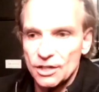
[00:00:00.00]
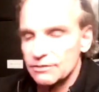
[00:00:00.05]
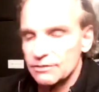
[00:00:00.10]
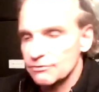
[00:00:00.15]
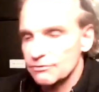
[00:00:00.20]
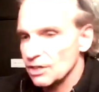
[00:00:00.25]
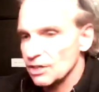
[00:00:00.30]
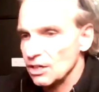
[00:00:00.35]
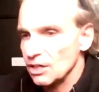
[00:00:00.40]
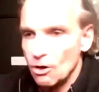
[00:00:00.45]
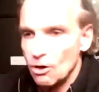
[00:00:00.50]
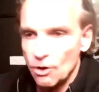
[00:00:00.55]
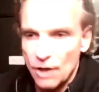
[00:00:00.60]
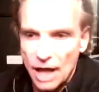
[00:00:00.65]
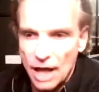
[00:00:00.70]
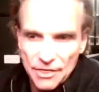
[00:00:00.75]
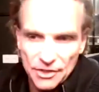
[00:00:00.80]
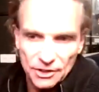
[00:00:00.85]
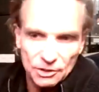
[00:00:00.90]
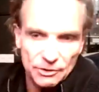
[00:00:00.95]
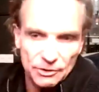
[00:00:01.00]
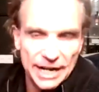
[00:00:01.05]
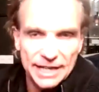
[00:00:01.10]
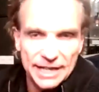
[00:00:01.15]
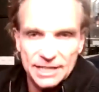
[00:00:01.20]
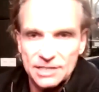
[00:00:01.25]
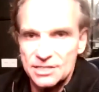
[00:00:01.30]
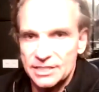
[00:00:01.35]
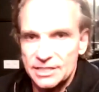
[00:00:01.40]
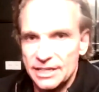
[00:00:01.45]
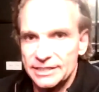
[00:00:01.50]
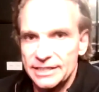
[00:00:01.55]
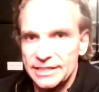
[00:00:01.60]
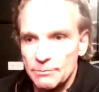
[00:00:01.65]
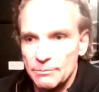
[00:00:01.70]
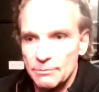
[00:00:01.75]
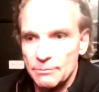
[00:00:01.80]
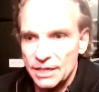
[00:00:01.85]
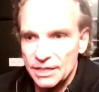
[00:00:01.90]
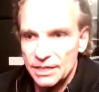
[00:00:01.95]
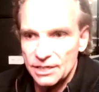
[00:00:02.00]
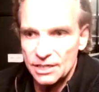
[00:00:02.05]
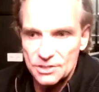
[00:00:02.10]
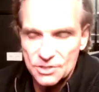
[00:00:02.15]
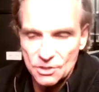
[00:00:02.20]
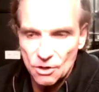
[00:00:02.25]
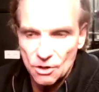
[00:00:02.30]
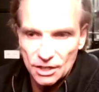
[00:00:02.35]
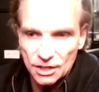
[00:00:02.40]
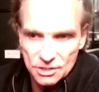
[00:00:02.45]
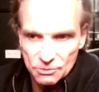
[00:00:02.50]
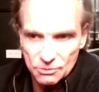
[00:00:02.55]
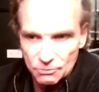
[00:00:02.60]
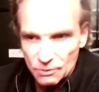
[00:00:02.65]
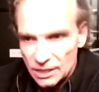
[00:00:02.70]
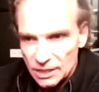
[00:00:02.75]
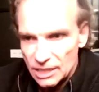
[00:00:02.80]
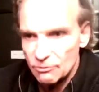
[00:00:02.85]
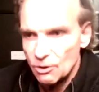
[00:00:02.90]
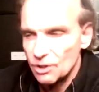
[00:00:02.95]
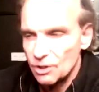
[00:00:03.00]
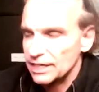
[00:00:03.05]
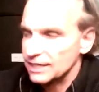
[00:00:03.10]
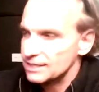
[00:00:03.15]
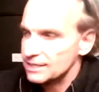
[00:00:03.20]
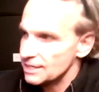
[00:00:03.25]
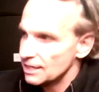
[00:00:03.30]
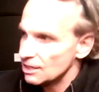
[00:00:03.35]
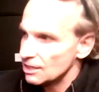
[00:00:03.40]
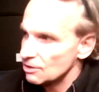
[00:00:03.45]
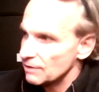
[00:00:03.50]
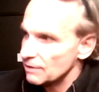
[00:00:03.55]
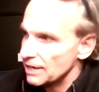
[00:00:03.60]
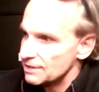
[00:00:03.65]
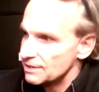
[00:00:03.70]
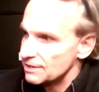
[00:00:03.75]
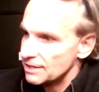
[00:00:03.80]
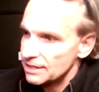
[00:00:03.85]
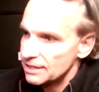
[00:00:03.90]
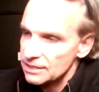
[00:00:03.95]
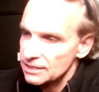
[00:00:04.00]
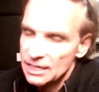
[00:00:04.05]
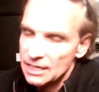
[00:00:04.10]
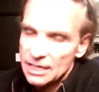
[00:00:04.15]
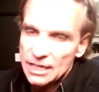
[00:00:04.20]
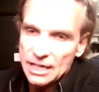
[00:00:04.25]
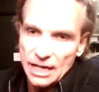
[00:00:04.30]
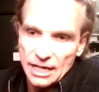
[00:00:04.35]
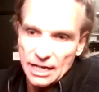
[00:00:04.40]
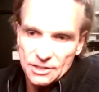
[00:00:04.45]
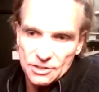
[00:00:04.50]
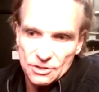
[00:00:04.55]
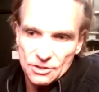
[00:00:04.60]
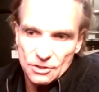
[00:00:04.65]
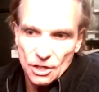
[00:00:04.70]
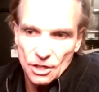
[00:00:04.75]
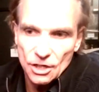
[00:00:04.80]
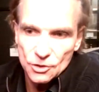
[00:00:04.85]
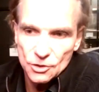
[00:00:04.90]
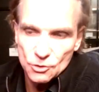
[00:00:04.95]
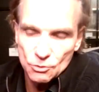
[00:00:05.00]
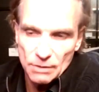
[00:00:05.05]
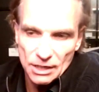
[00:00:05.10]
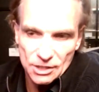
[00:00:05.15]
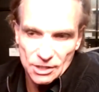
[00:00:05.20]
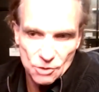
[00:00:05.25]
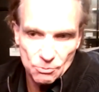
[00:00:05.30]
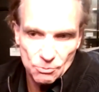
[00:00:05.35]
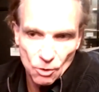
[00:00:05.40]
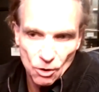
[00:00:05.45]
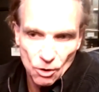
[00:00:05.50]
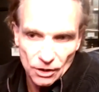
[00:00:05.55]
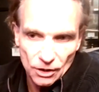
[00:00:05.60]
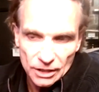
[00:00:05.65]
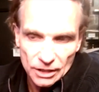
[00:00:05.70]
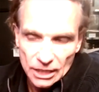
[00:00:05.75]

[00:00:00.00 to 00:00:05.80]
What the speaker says: And or other creators can come in and so on. So really want to accelerate that and do much more.